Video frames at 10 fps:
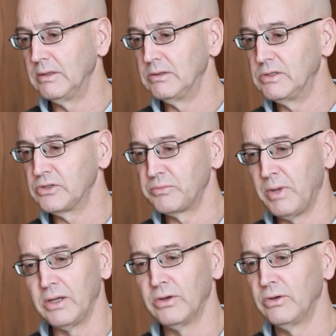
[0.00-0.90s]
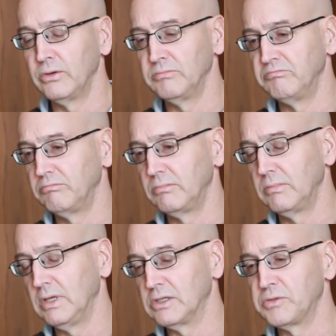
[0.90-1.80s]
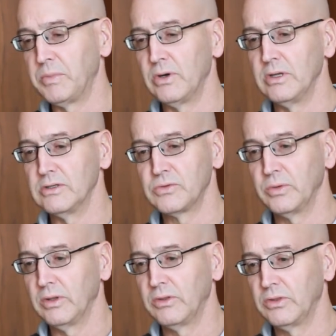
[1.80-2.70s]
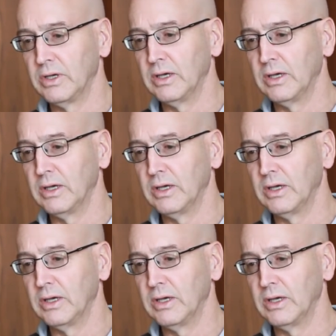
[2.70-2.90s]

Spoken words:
just my own experience with